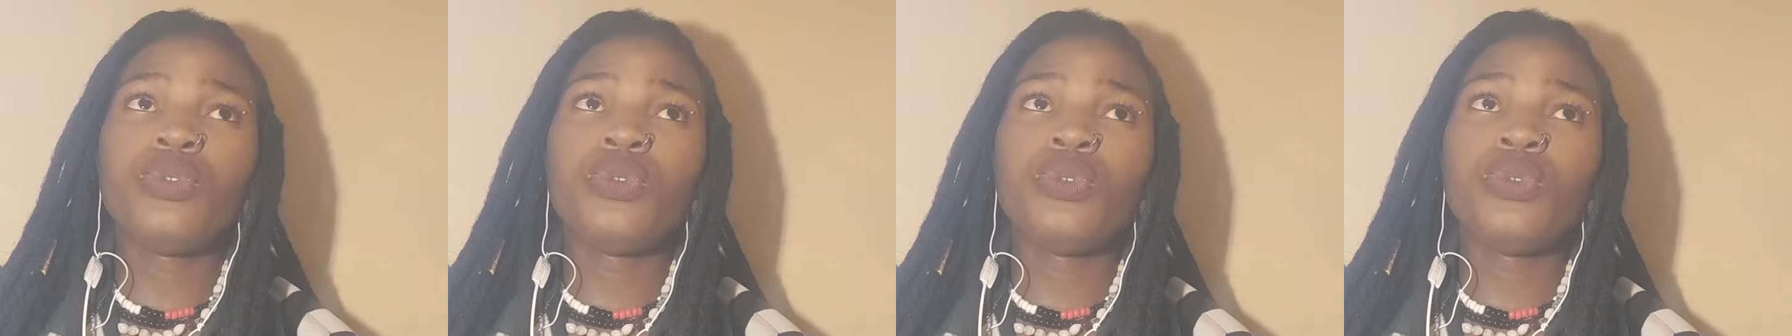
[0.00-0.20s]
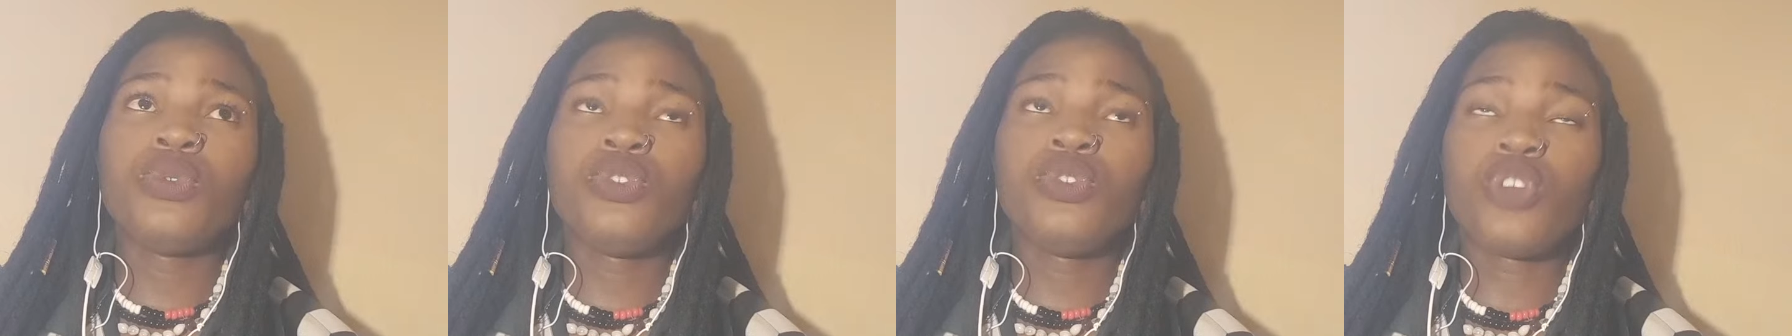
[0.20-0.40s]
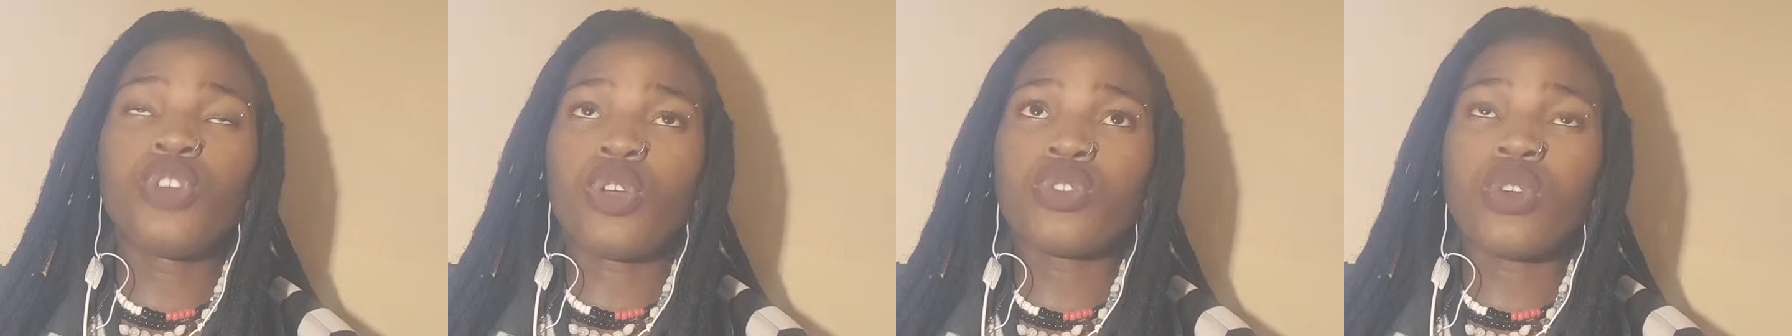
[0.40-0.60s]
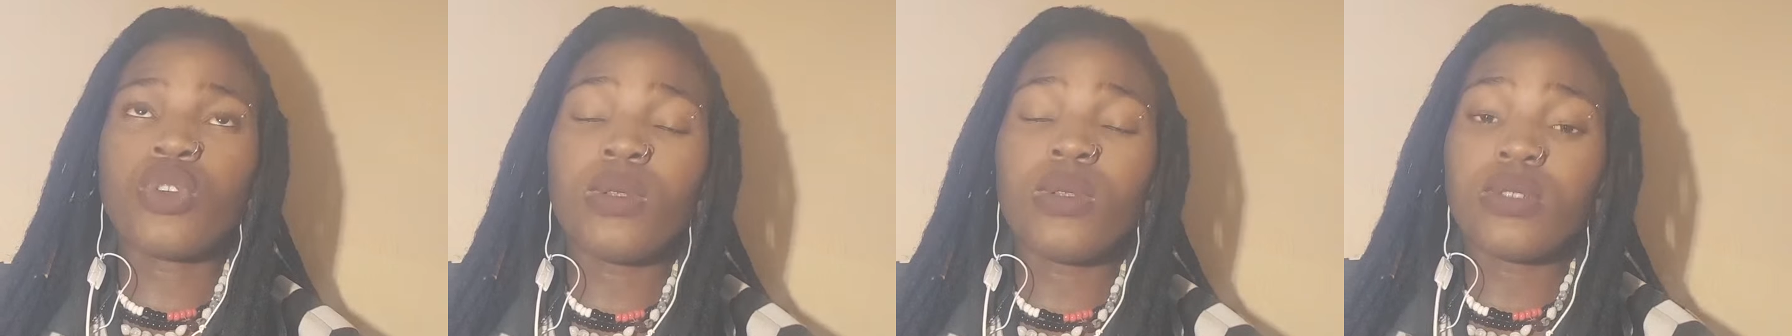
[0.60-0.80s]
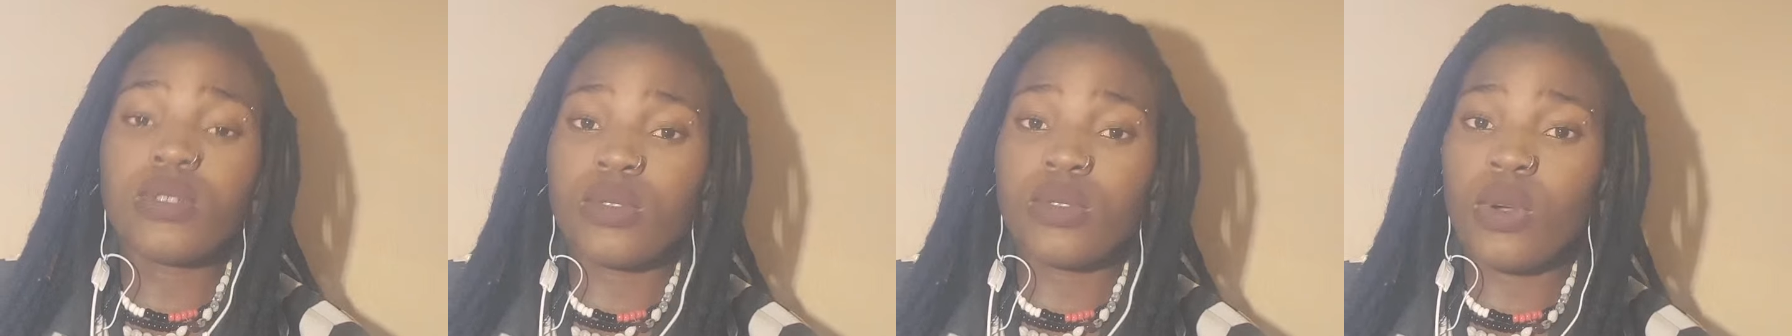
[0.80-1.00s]
your
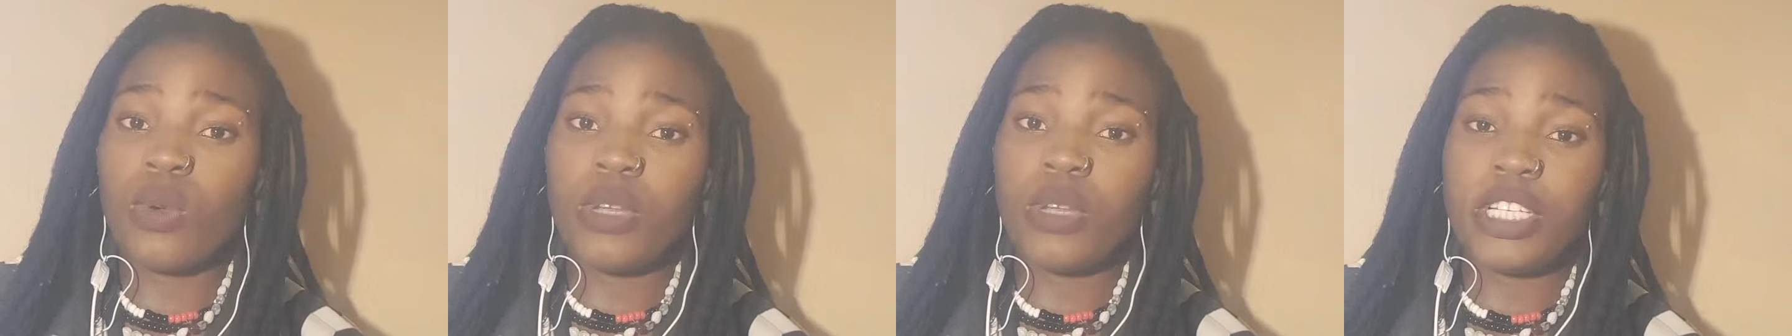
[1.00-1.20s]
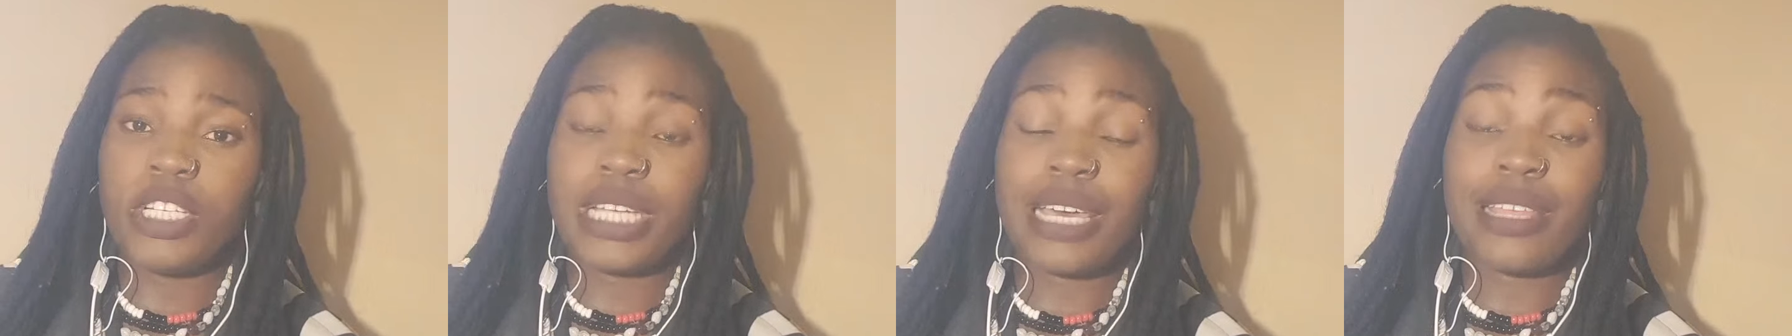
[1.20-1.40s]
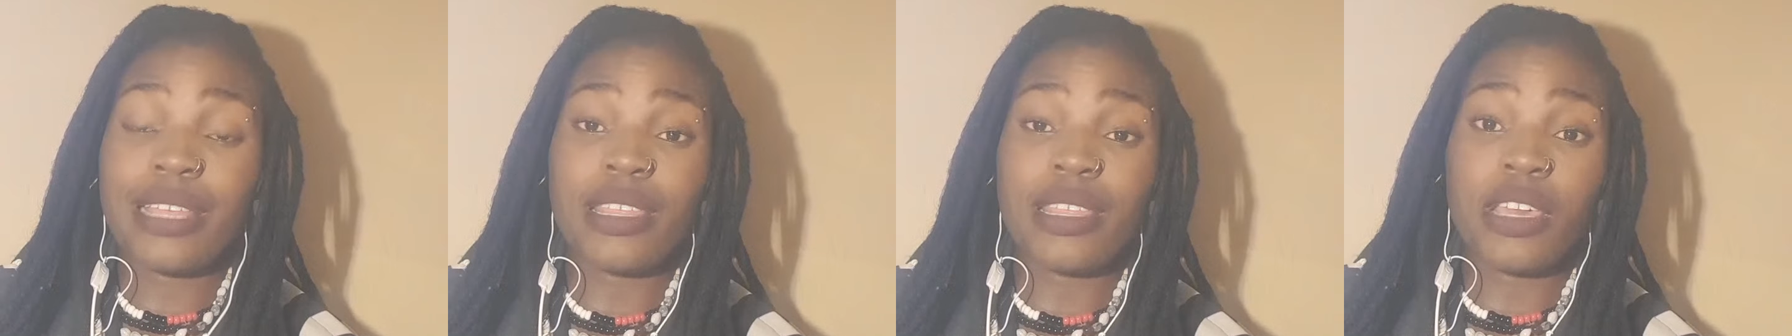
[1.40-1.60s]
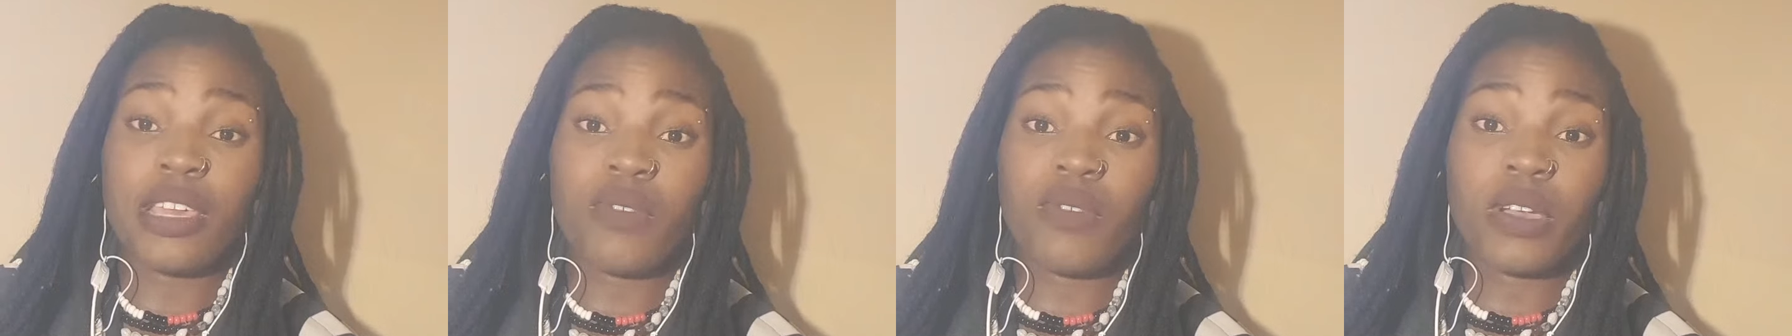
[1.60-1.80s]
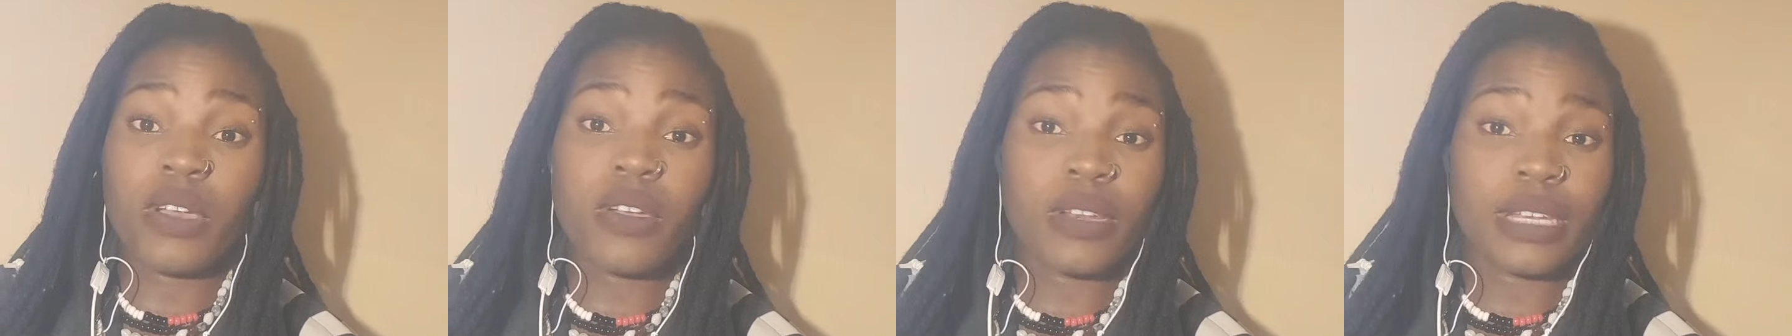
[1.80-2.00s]
souls know each other, they
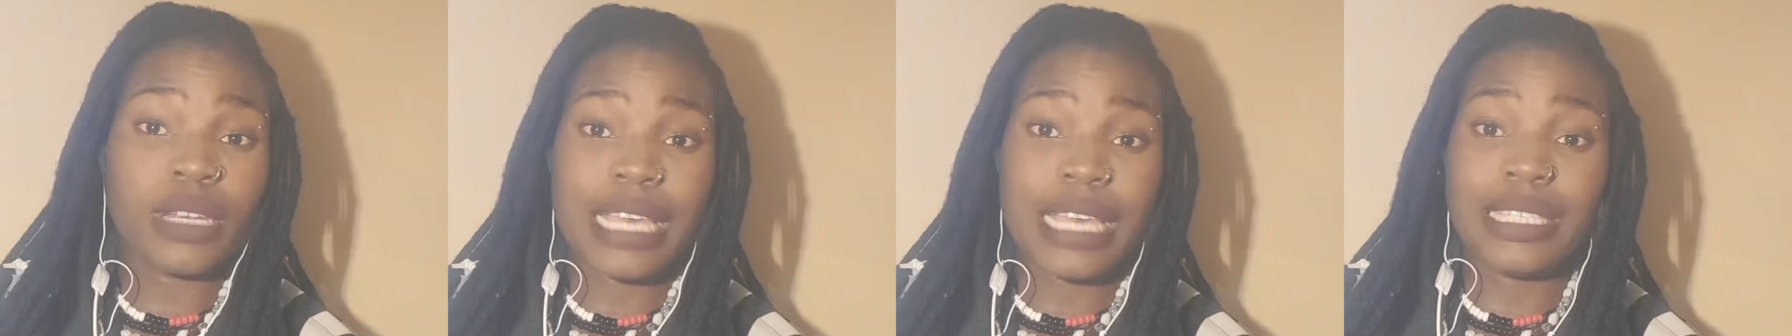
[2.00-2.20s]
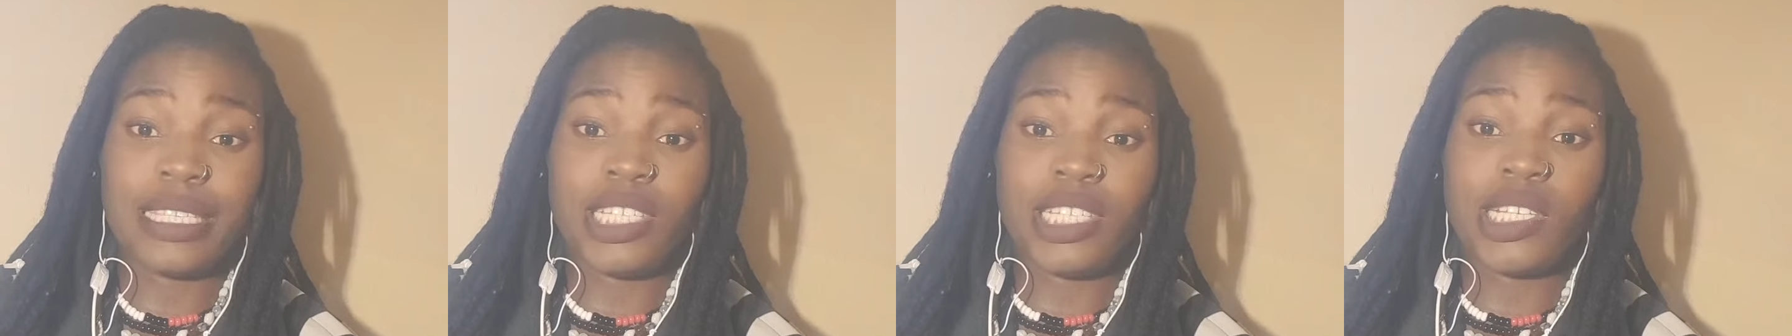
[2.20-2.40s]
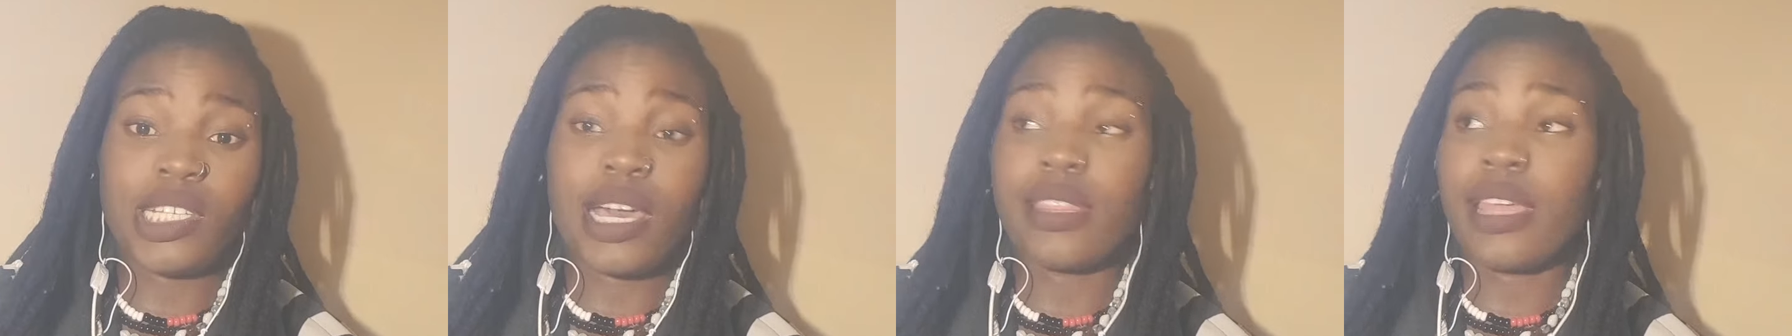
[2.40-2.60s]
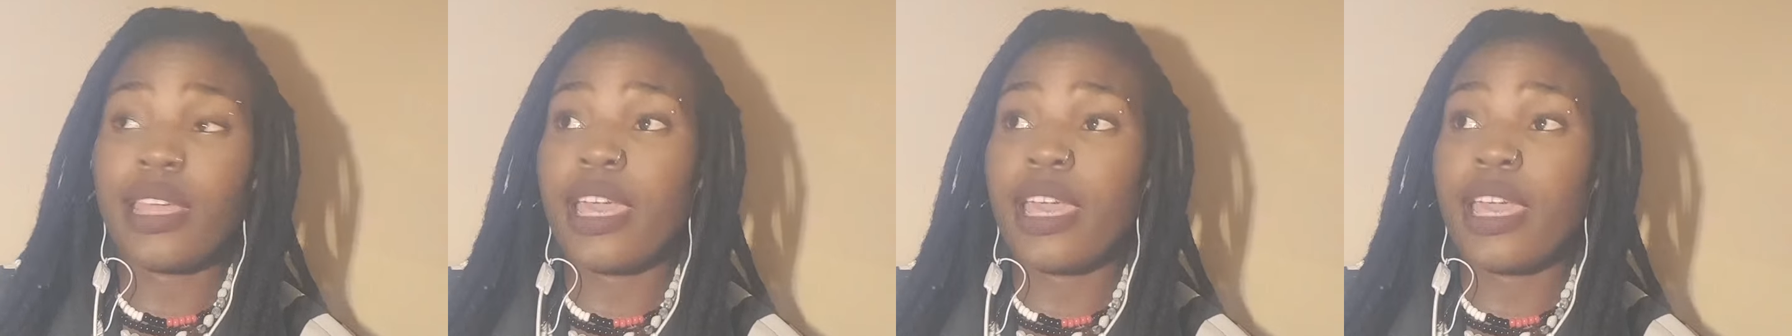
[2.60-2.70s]
recognize each other,